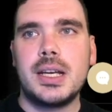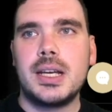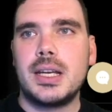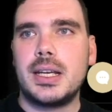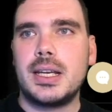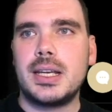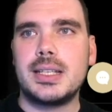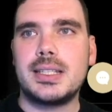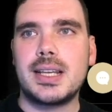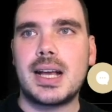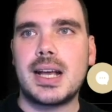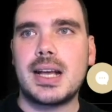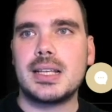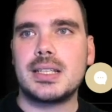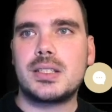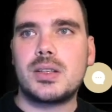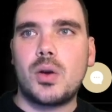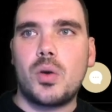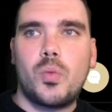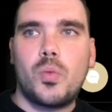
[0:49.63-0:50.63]
He has
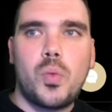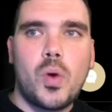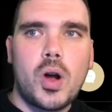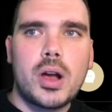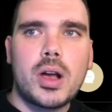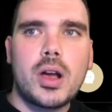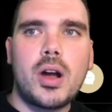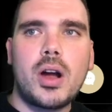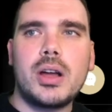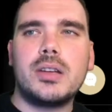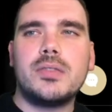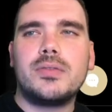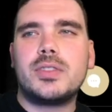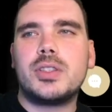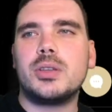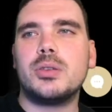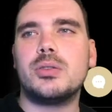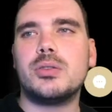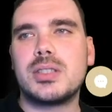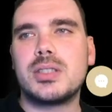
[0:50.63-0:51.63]
asked, what kind of
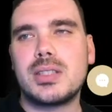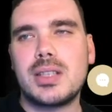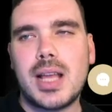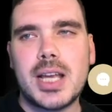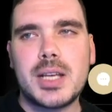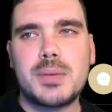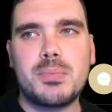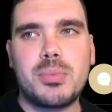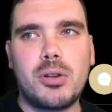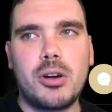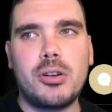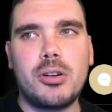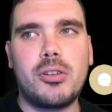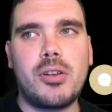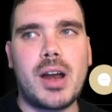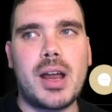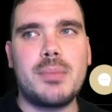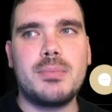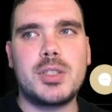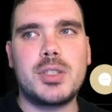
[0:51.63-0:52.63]
tools slash
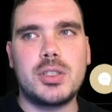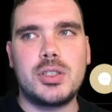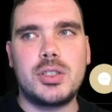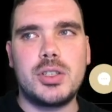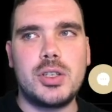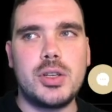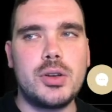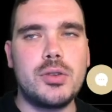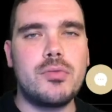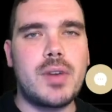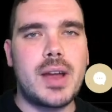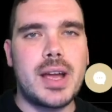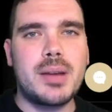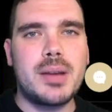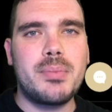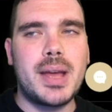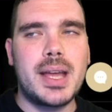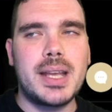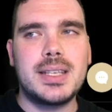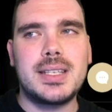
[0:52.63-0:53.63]
programs do you
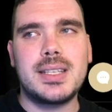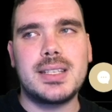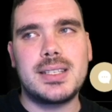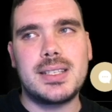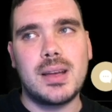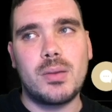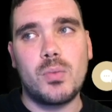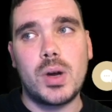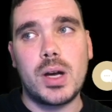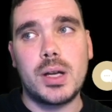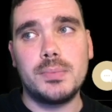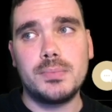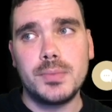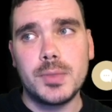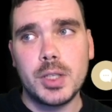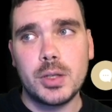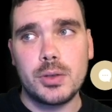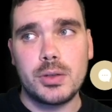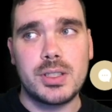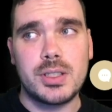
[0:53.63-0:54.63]
recommend to someone
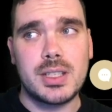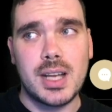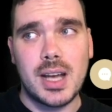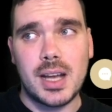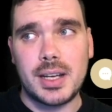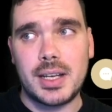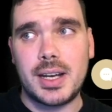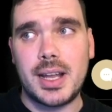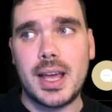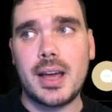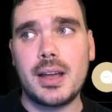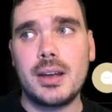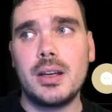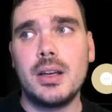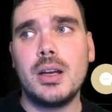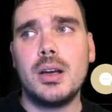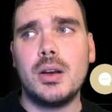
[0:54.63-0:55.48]
who's starting out